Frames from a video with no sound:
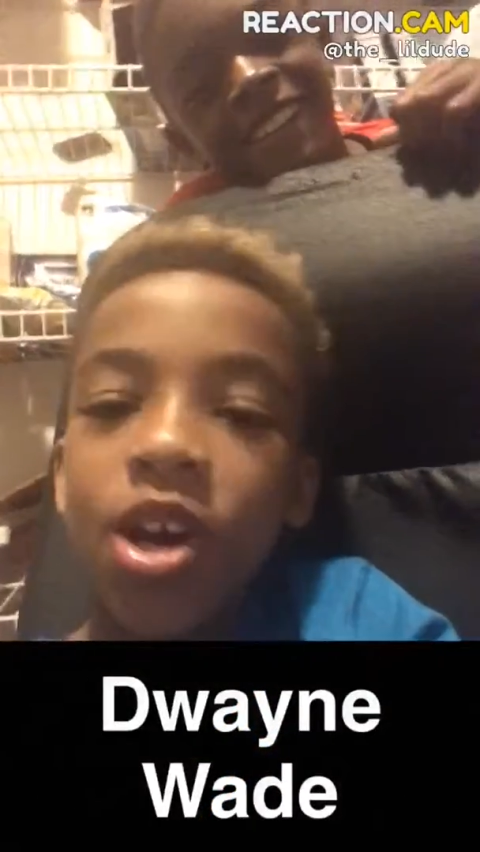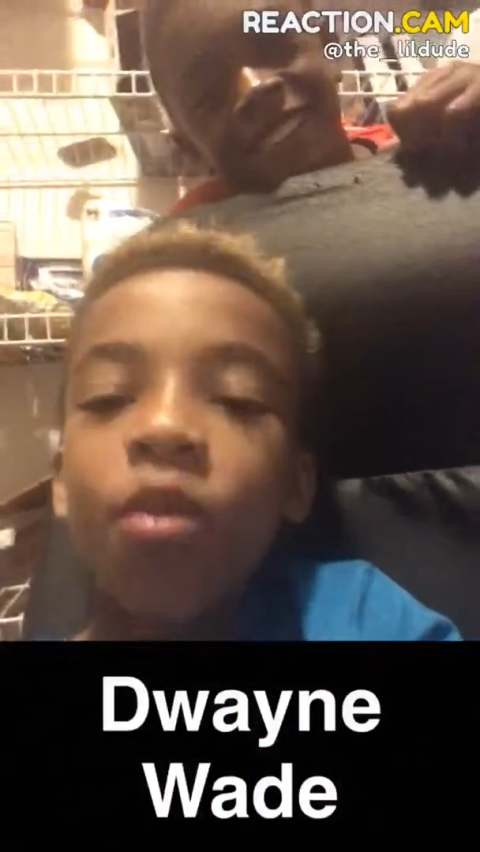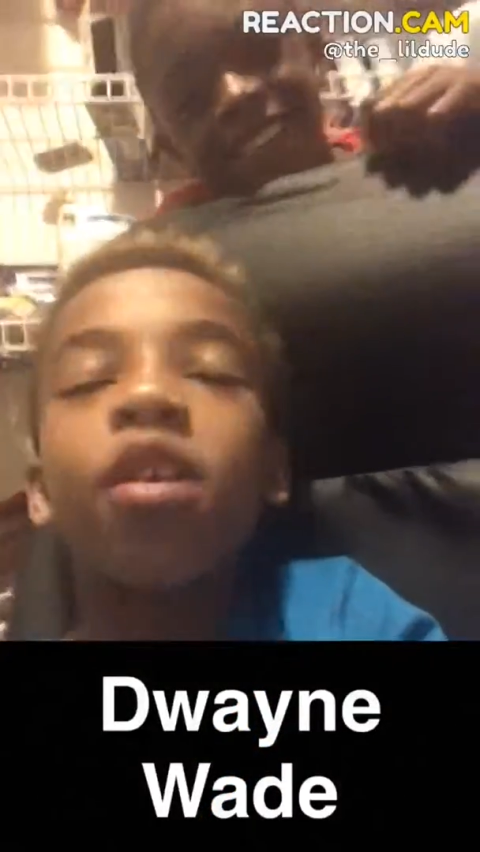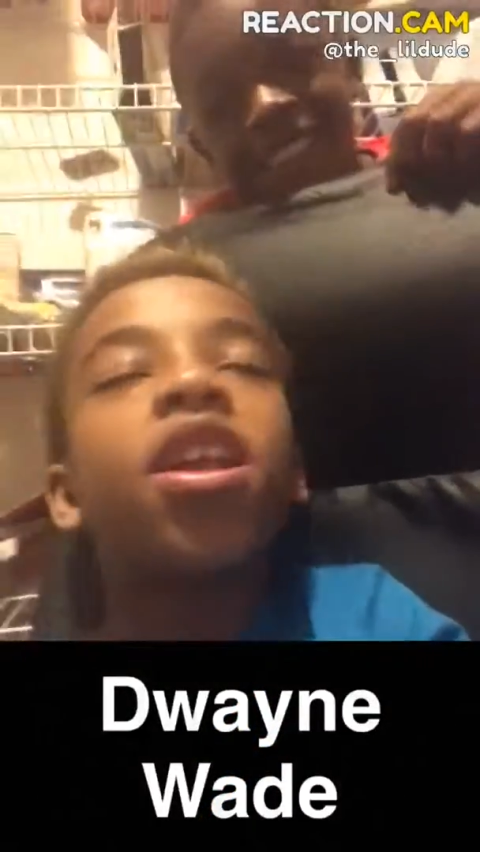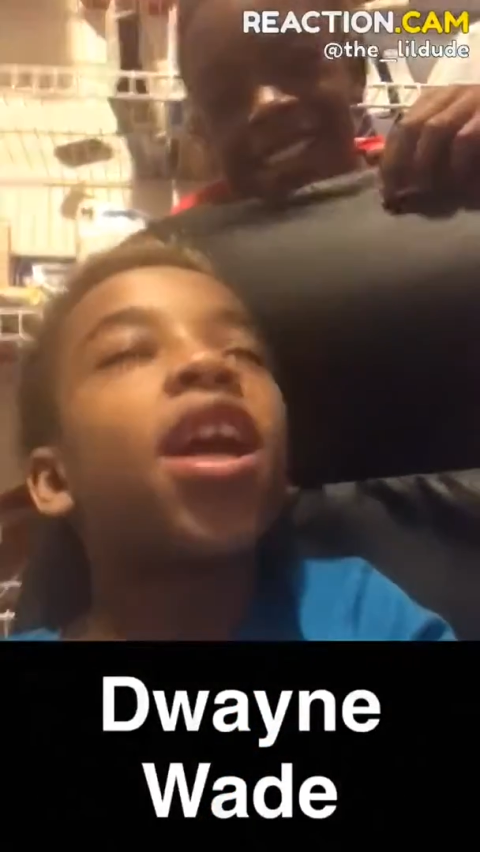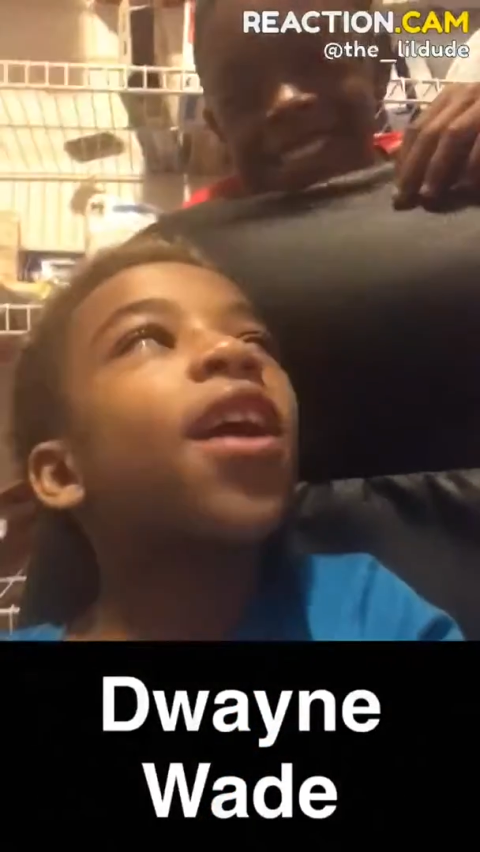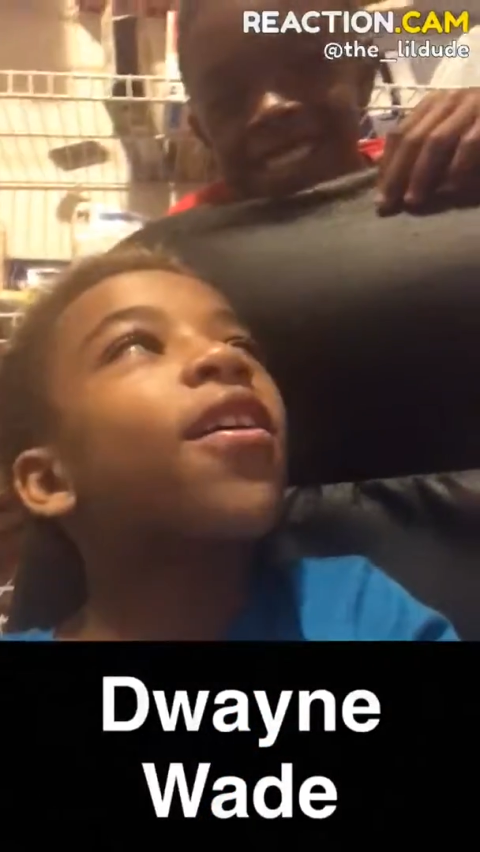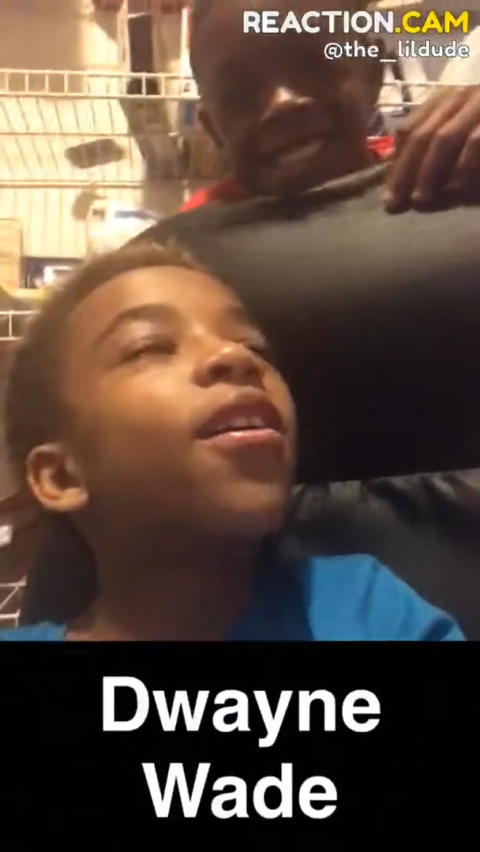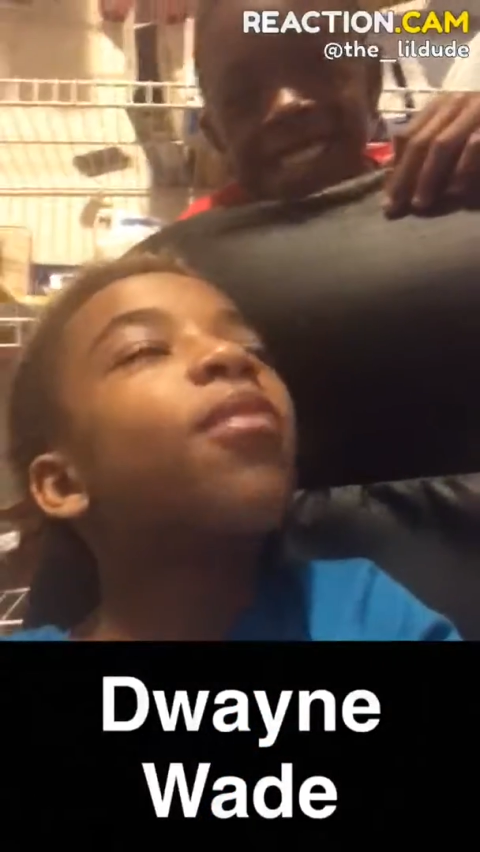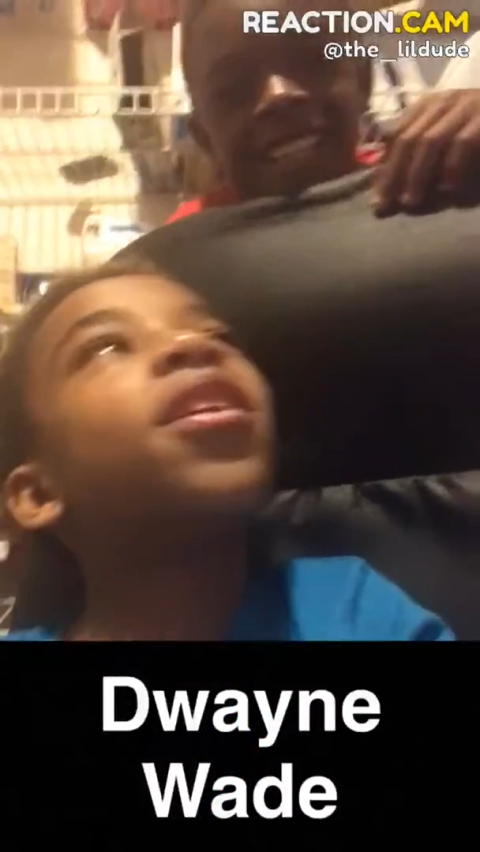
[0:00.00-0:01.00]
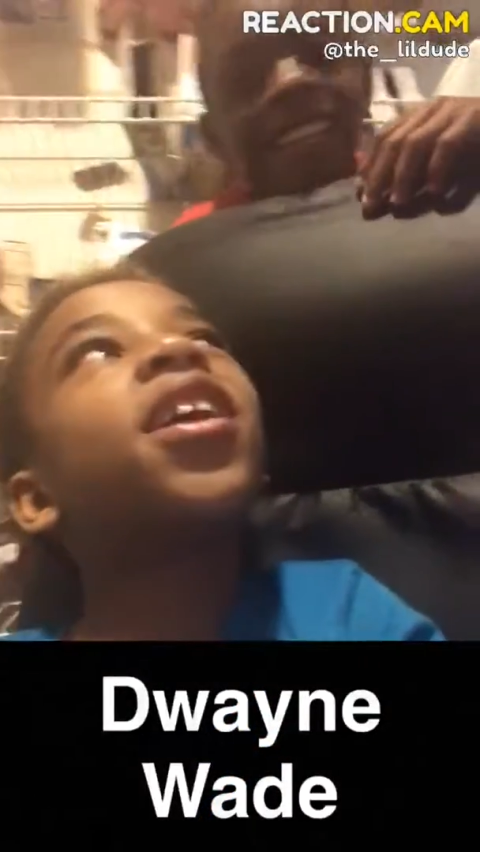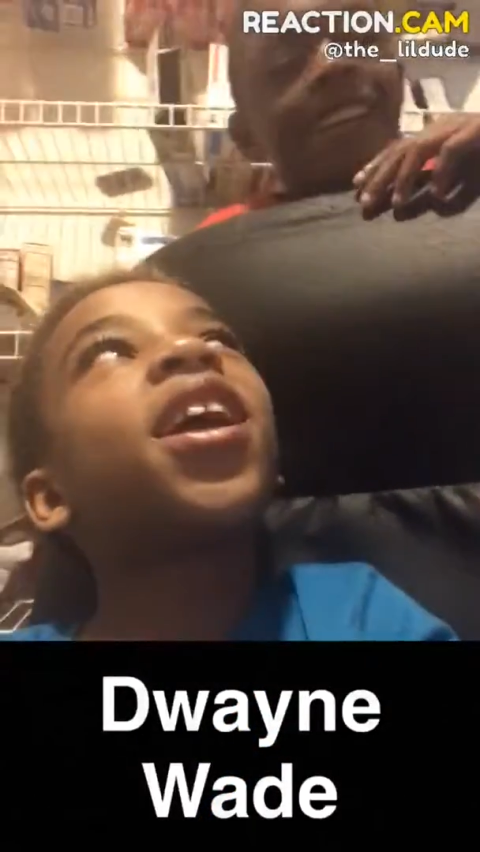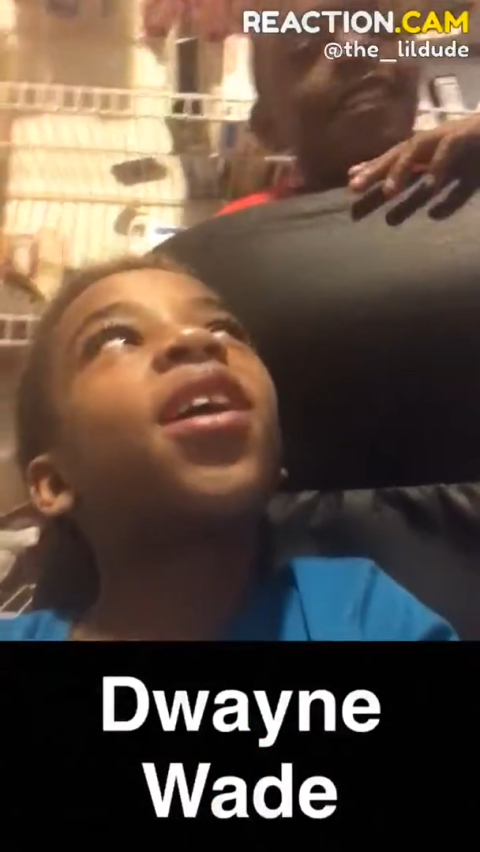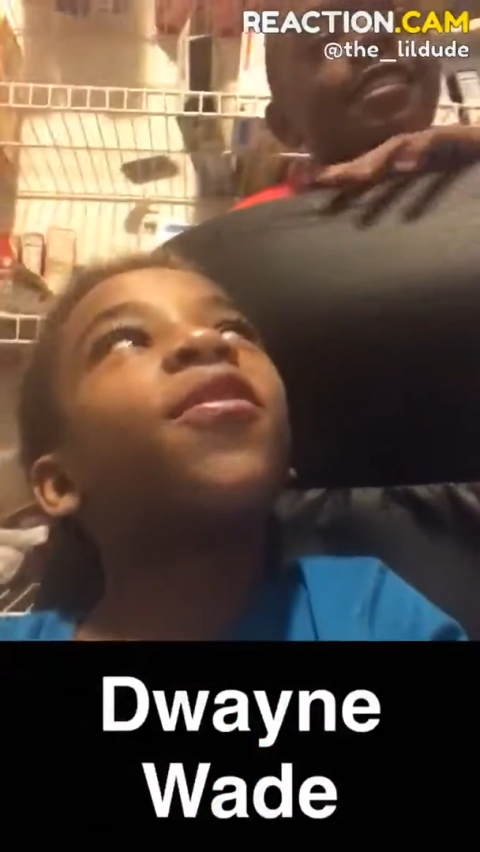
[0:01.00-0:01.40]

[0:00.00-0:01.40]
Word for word: Well, De'Aaron, Dear